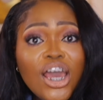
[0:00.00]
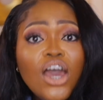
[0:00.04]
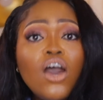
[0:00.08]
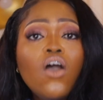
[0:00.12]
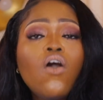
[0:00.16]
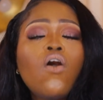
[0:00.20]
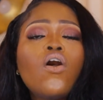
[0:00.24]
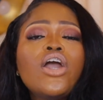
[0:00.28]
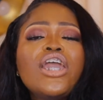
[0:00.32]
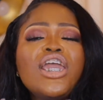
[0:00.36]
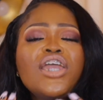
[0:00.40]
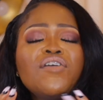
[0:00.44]

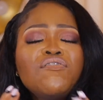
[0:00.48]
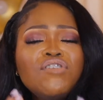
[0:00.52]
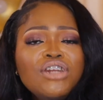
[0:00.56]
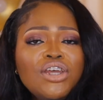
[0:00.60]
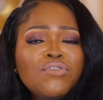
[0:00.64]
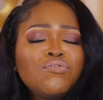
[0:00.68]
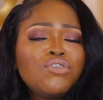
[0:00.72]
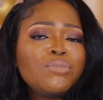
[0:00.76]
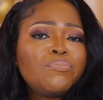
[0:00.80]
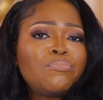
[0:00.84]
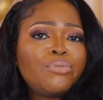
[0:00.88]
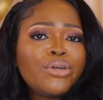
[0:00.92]
or even
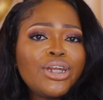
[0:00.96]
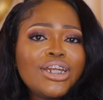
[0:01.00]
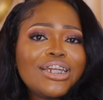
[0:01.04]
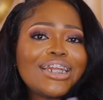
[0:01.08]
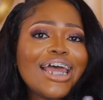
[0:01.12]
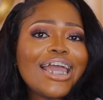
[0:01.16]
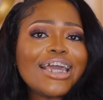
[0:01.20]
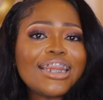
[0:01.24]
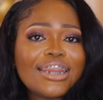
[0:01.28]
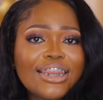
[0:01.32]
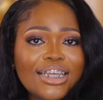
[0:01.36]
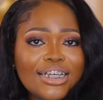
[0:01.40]
if we put it
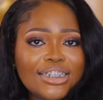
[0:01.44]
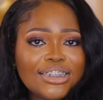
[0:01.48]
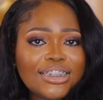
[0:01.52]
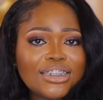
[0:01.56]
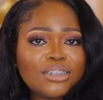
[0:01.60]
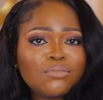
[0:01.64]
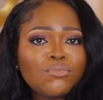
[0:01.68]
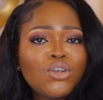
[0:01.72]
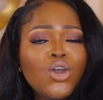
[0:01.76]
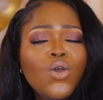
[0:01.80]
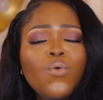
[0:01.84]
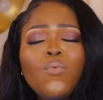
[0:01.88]
like this,
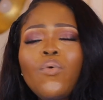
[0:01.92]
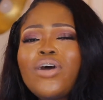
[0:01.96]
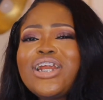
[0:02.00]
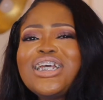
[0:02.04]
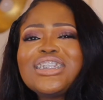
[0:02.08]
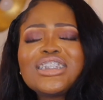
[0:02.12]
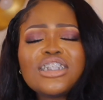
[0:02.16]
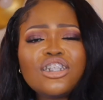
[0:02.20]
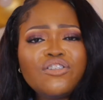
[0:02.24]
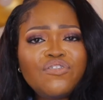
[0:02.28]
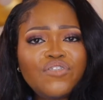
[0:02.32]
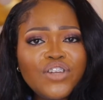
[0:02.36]
what
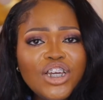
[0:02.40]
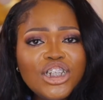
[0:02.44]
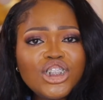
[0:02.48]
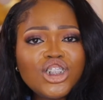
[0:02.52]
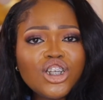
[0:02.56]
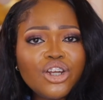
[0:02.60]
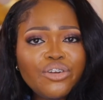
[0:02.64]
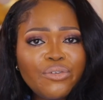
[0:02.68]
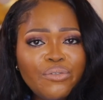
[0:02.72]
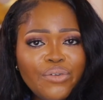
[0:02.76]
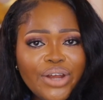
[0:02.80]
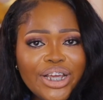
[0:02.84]
is
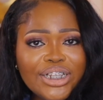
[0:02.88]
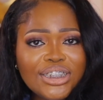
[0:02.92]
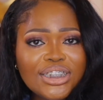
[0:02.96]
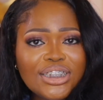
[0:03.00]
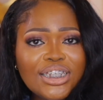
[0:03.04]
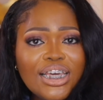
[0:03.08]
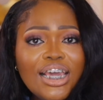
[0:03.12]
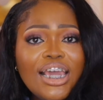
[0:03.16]
inflation rate?